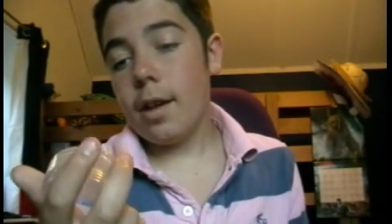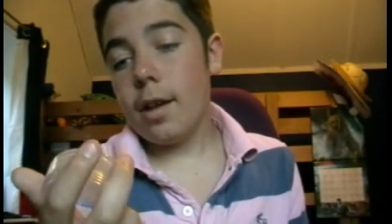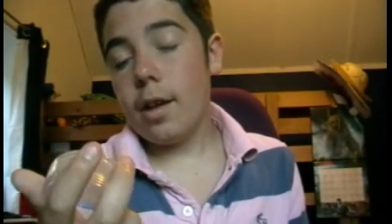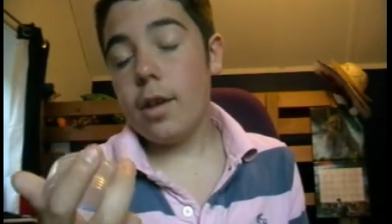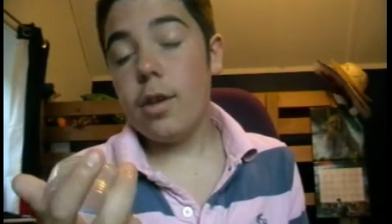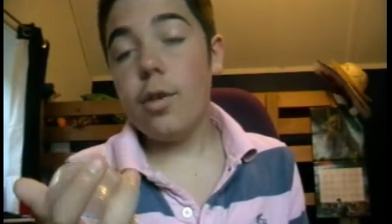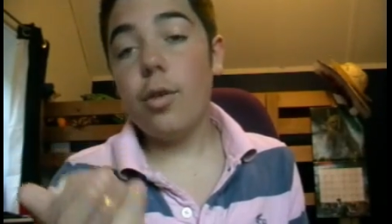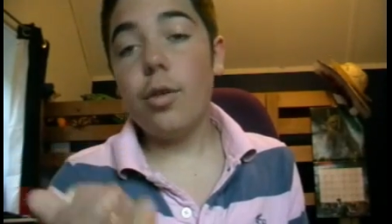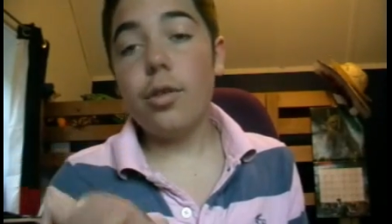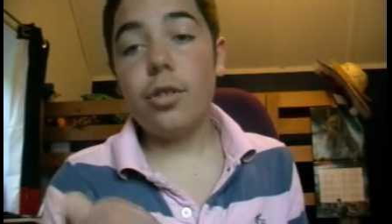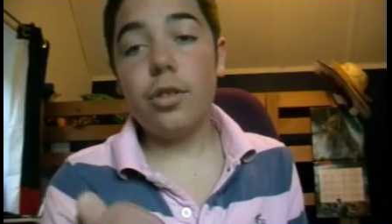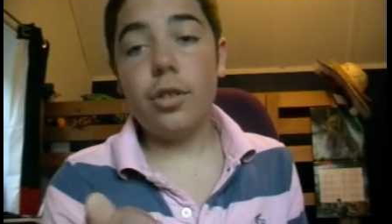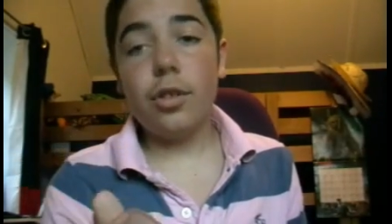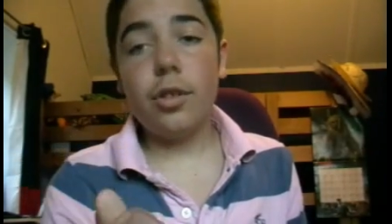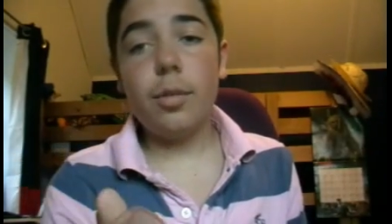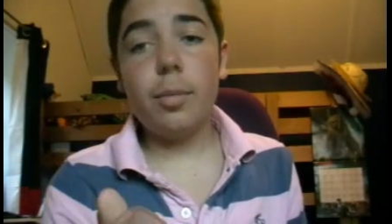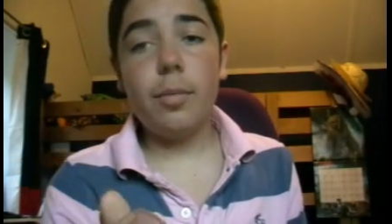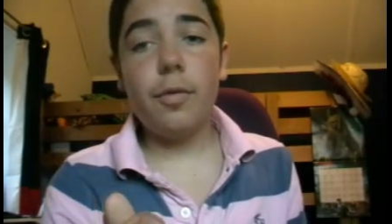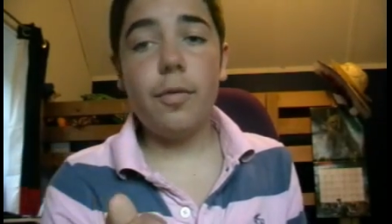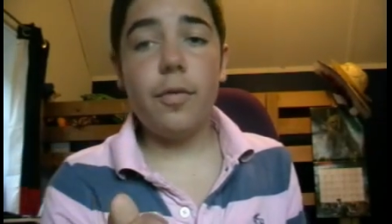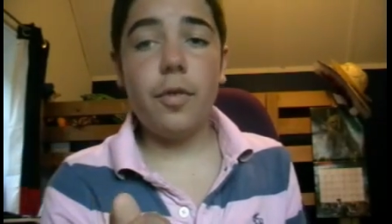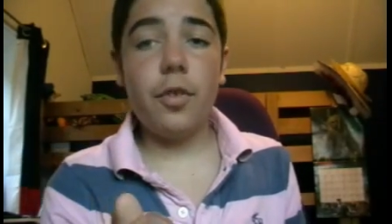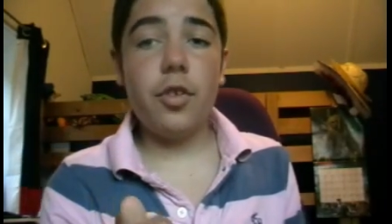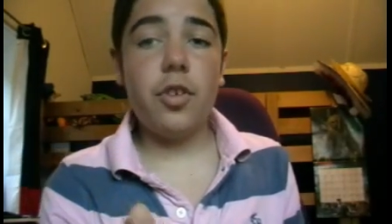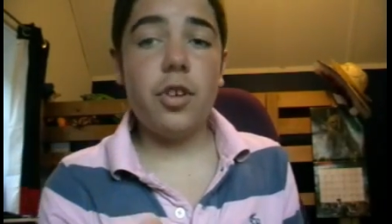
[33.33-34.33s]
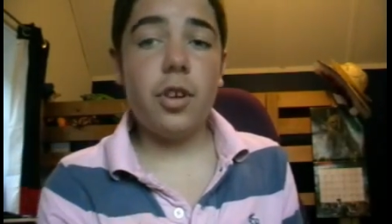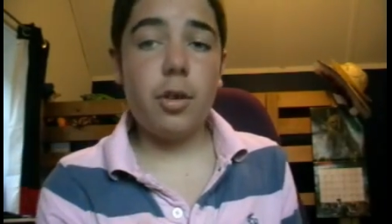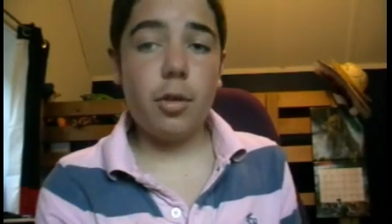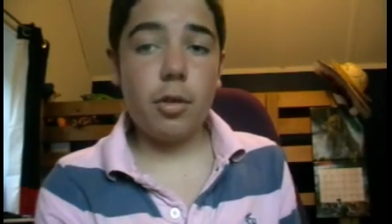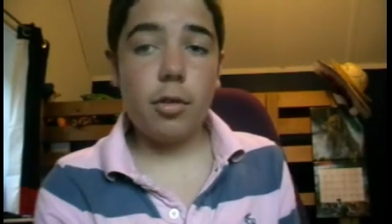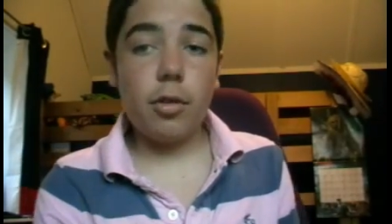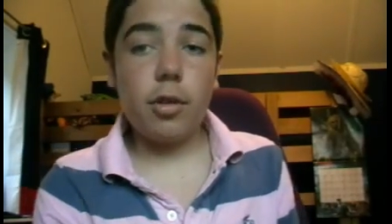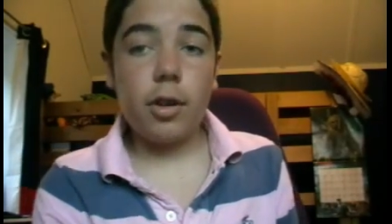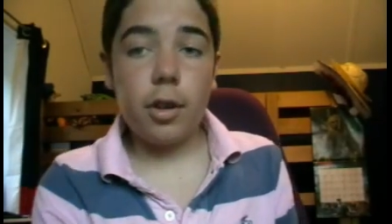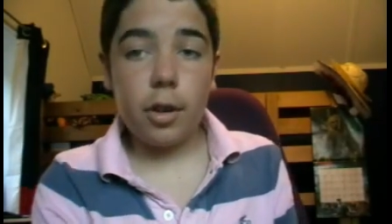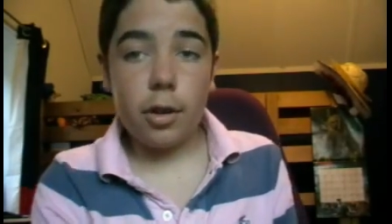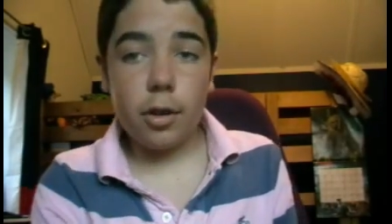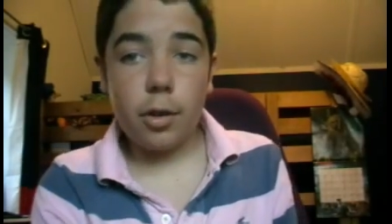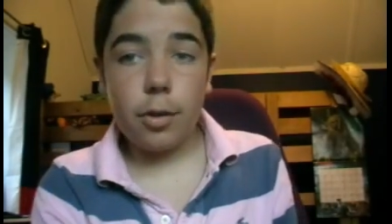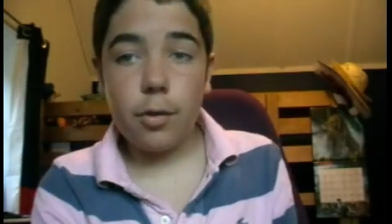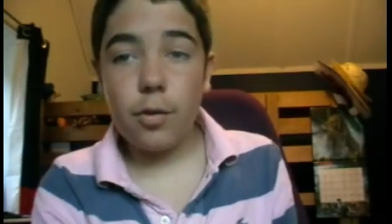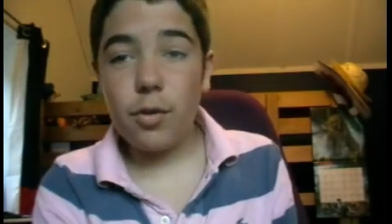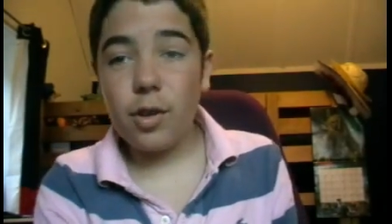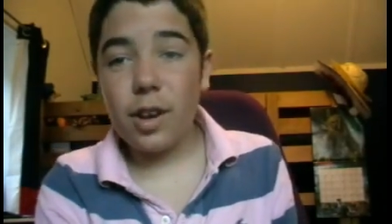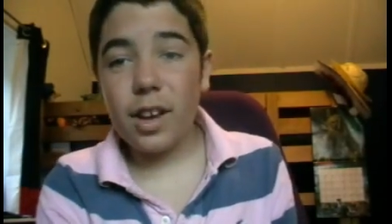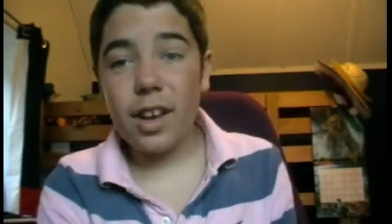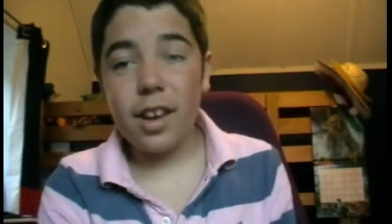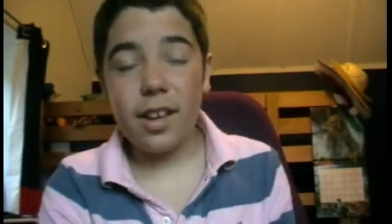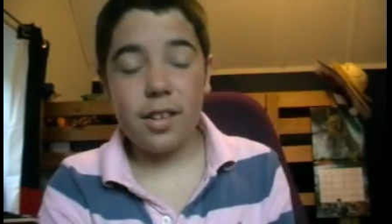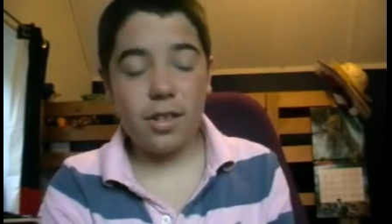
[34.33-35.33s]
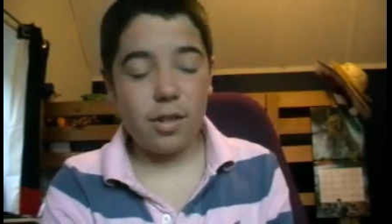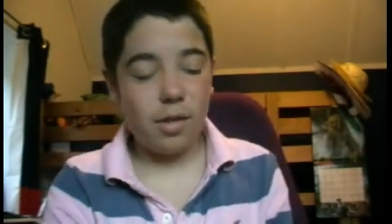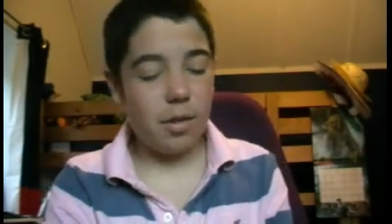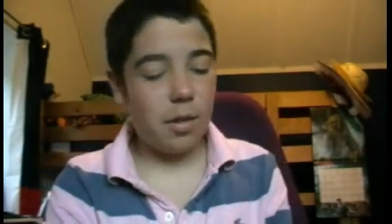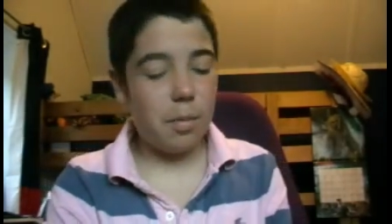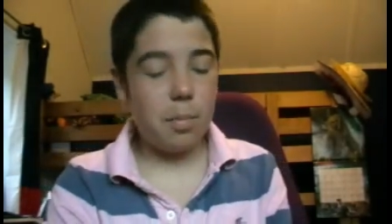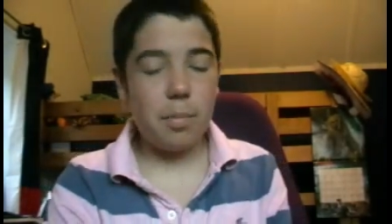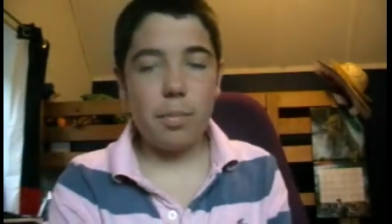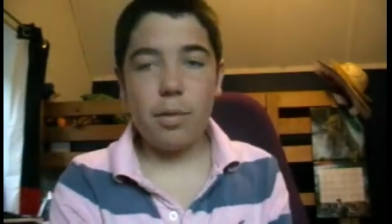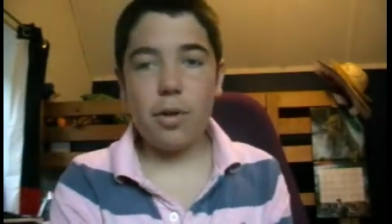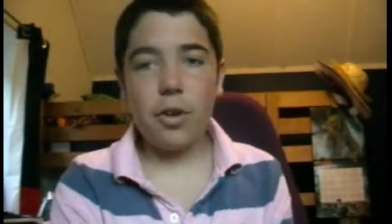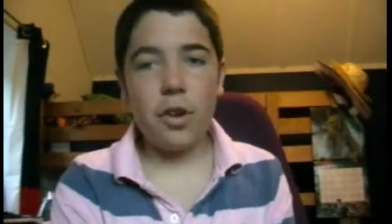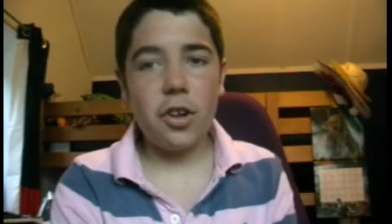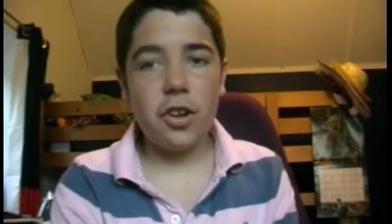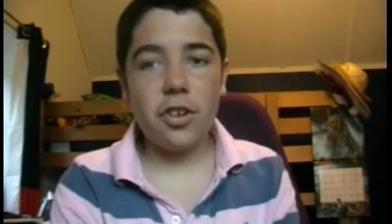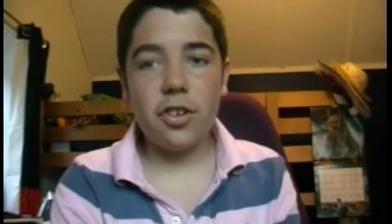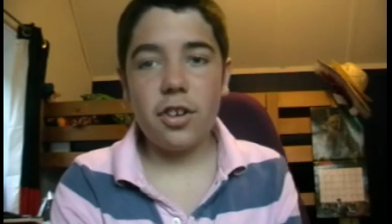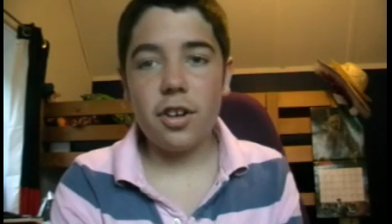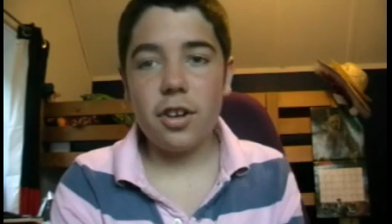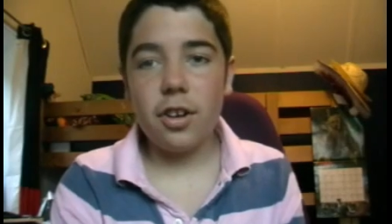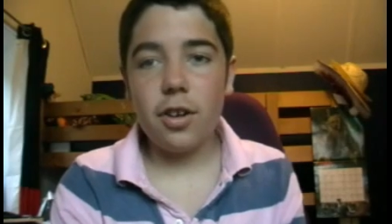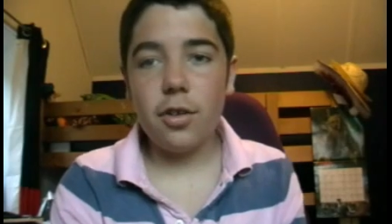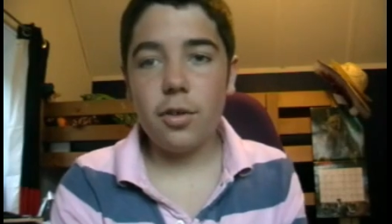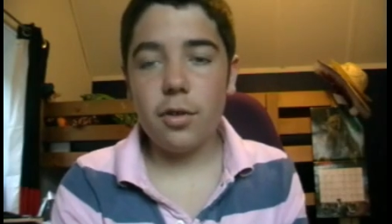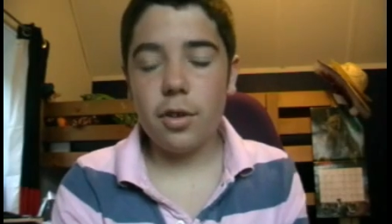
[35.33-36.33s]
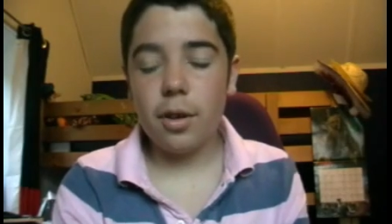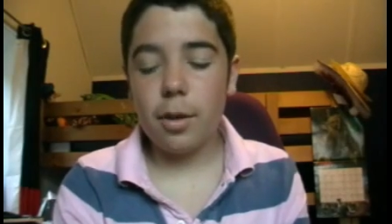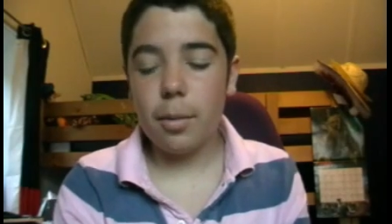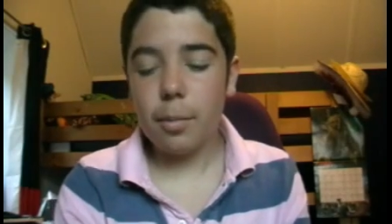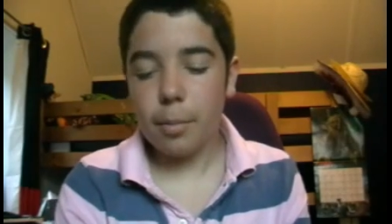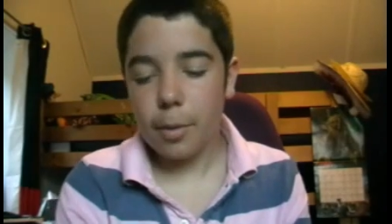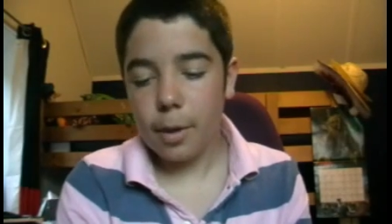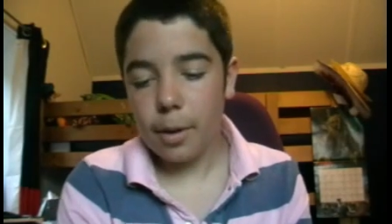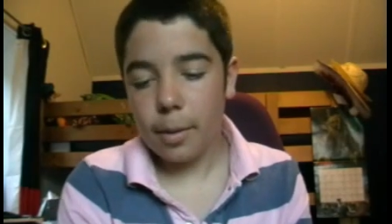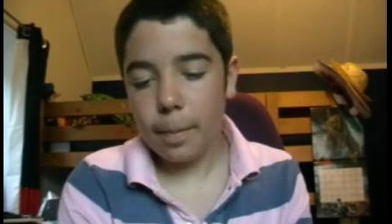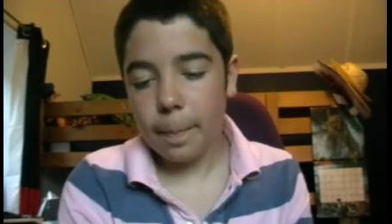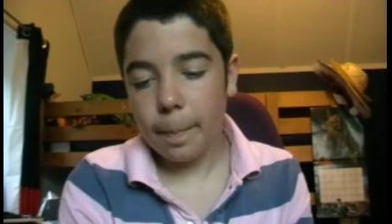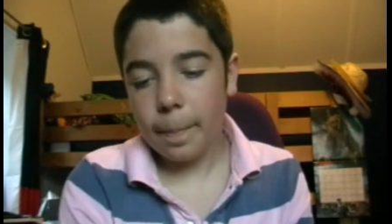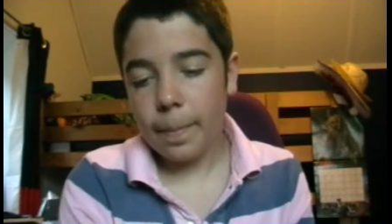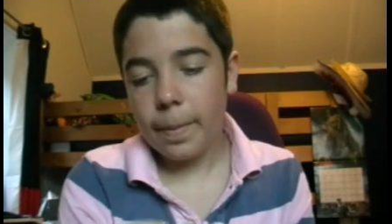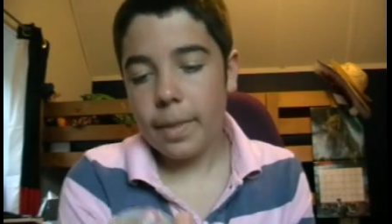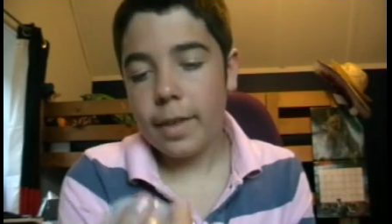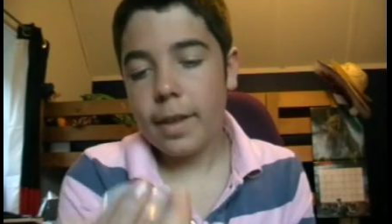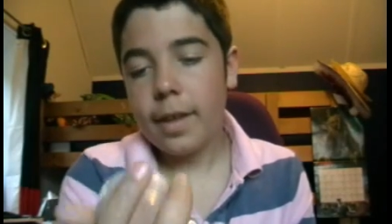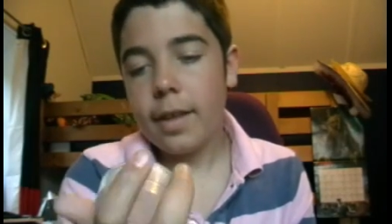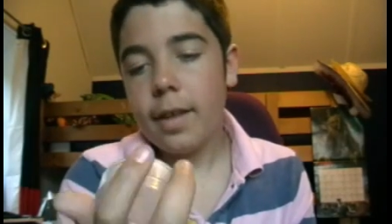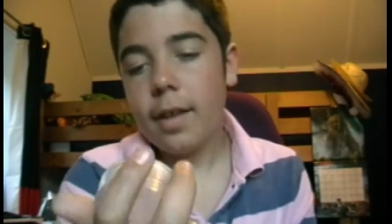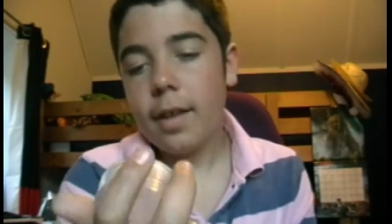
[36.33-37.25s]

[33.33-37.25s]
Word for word: not suitable for children under three years, so I probably shouldn't use it. But,